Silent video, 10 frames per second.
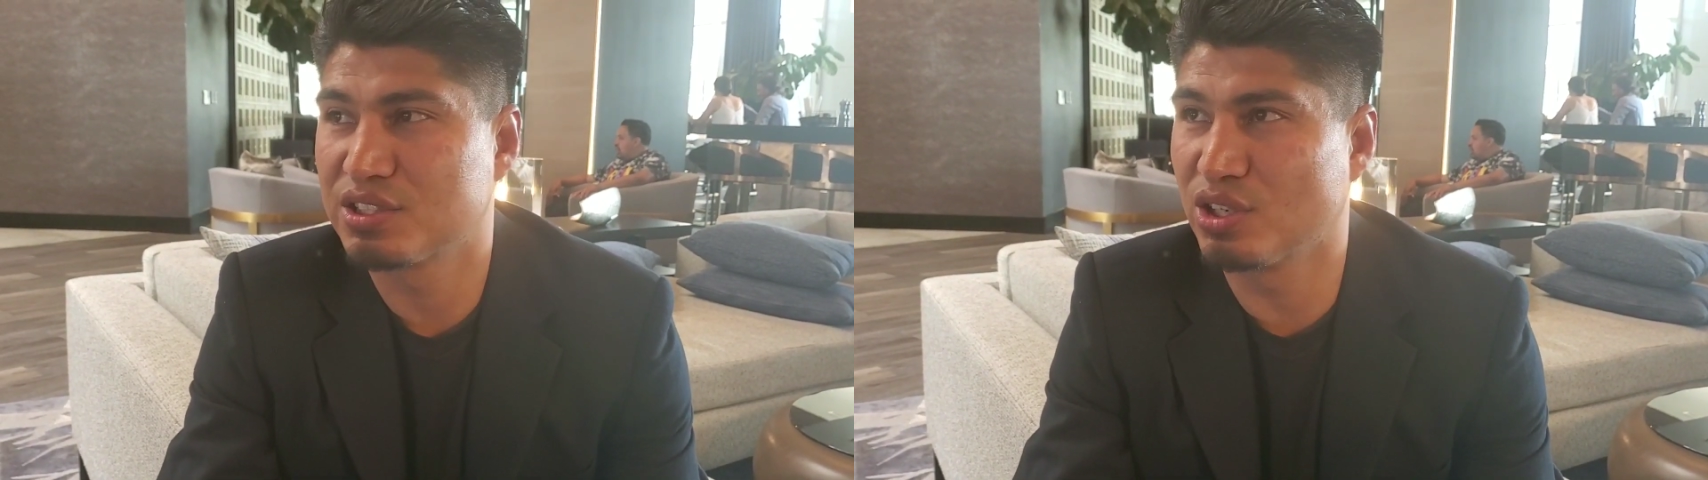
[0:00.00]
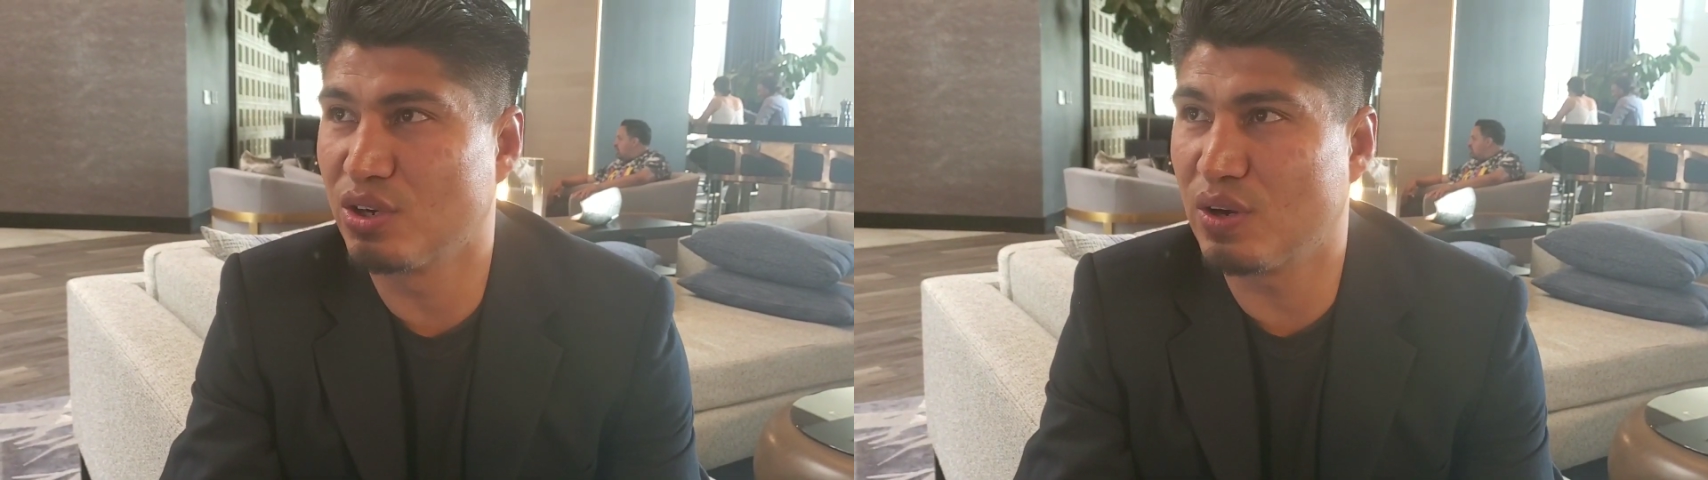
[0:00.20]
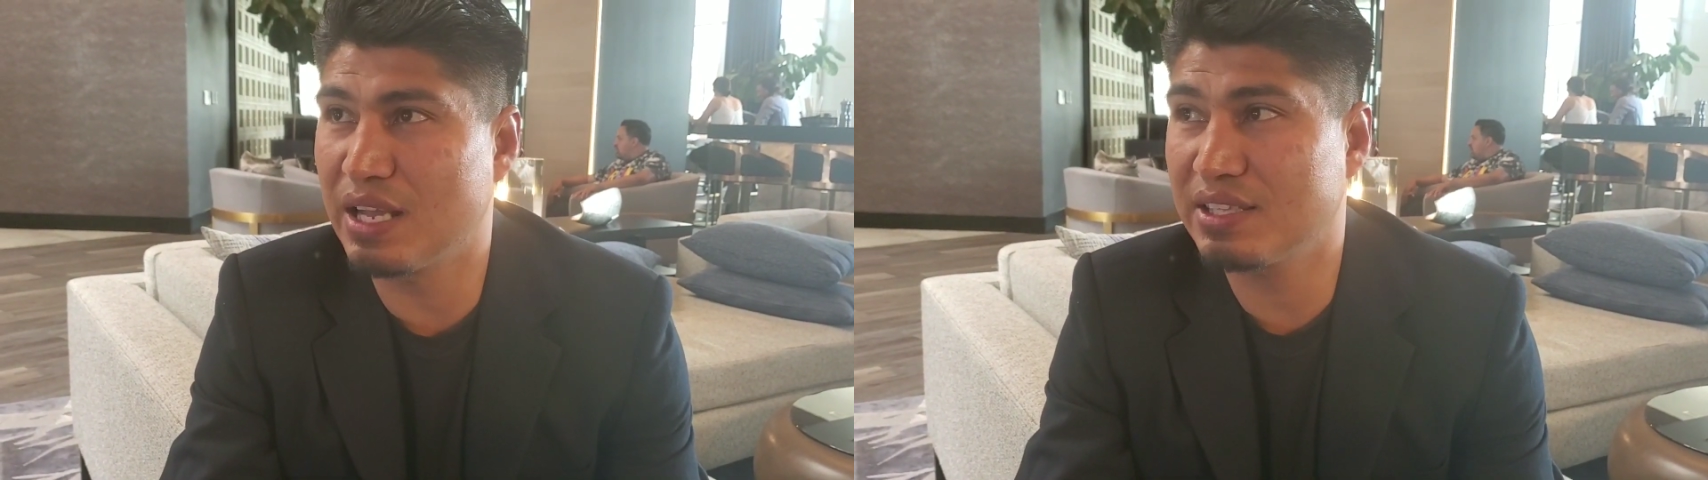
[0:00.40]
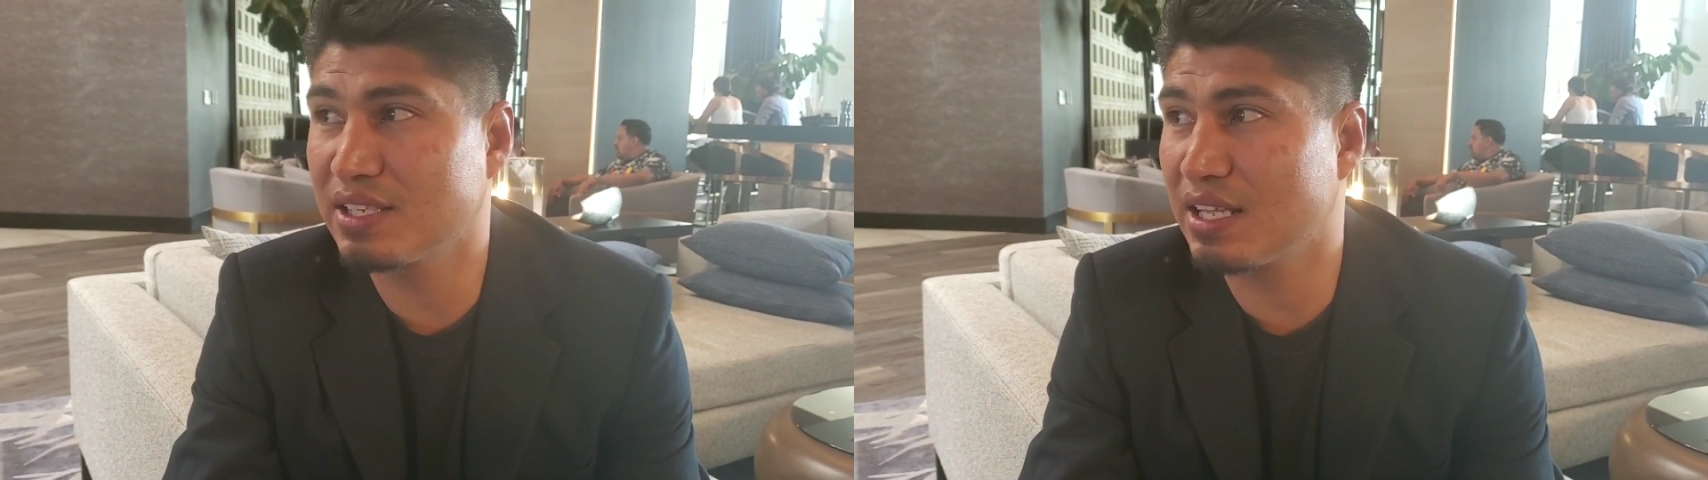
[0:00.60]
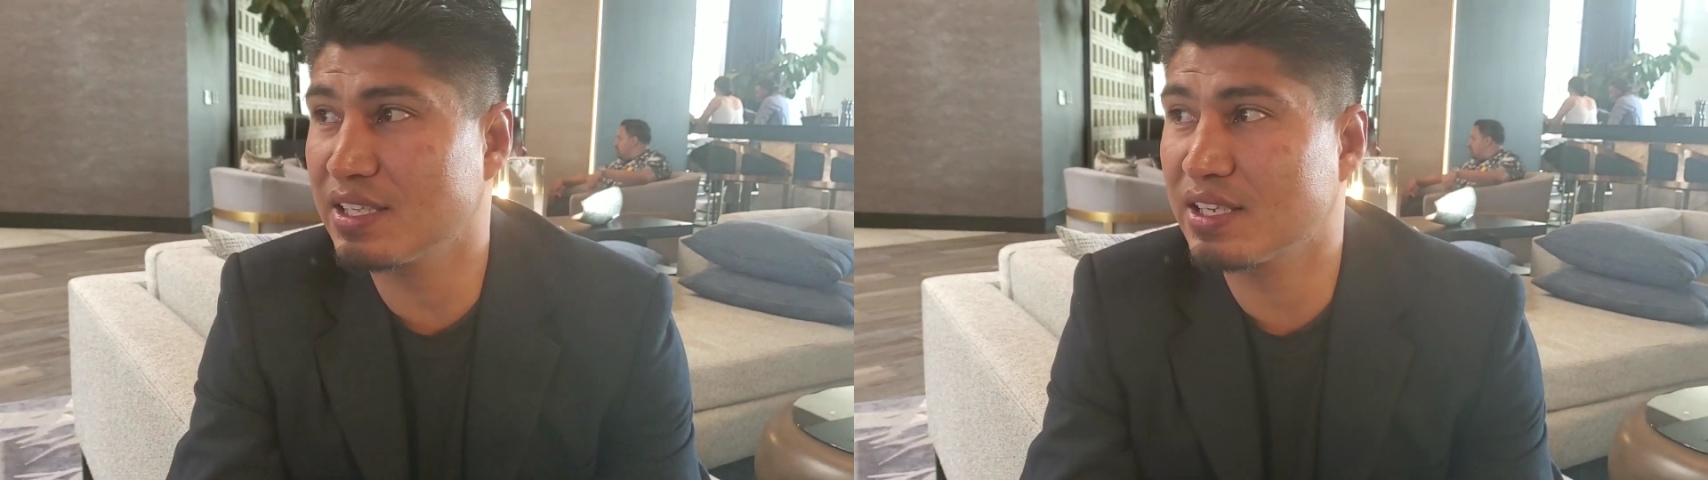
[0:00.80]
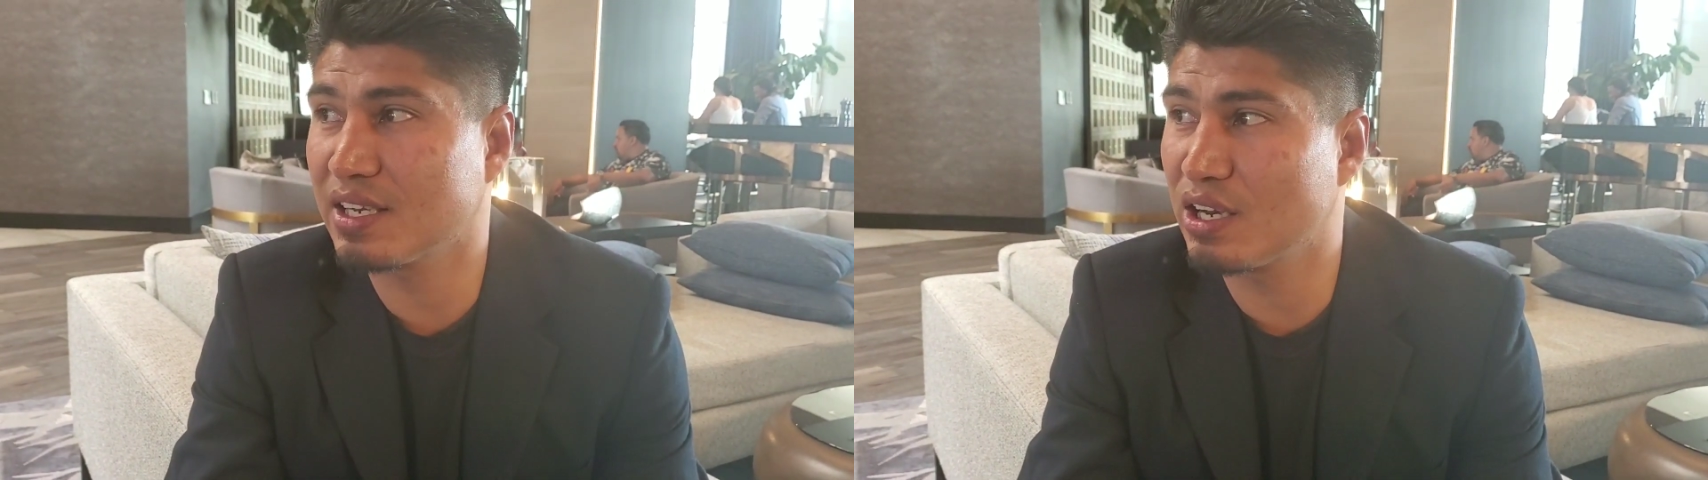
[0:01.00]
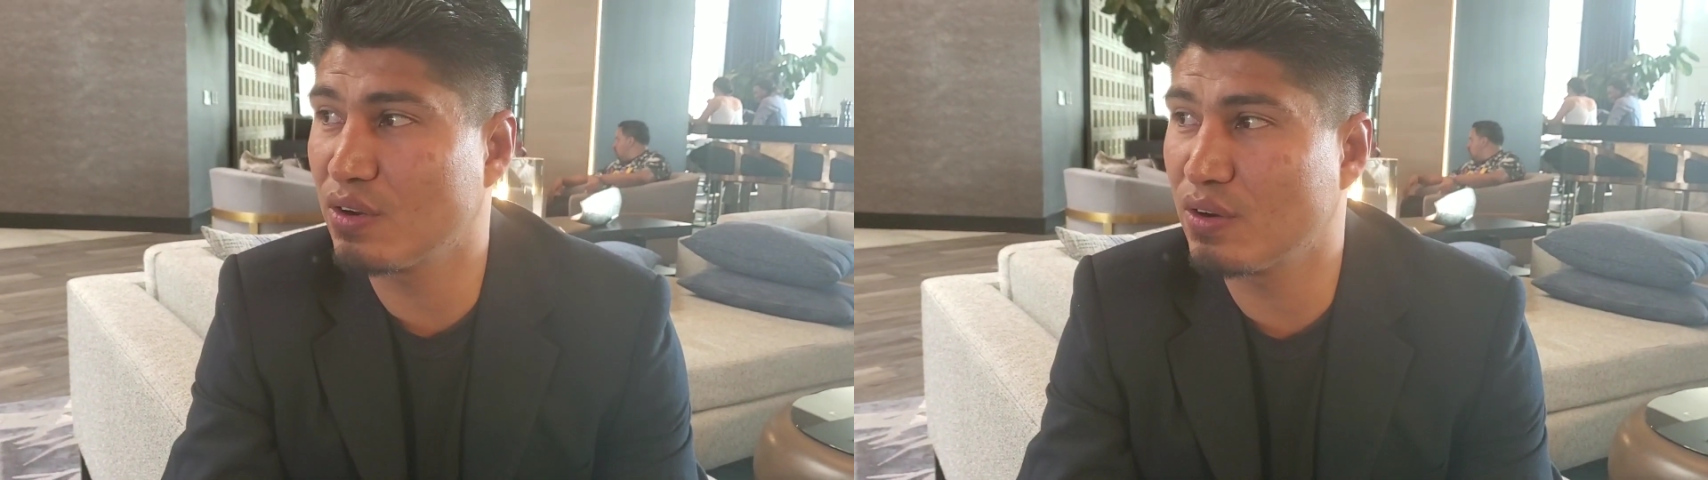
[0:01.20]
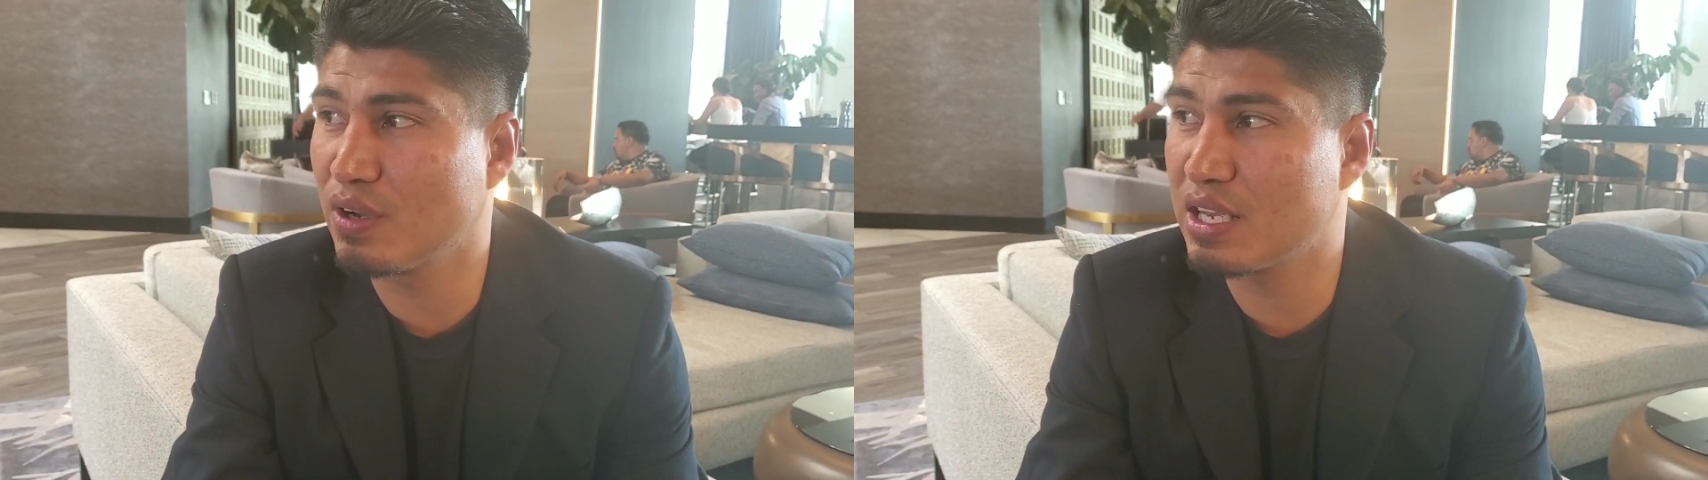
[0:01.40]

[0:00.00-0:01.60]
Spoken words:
So I think Canelo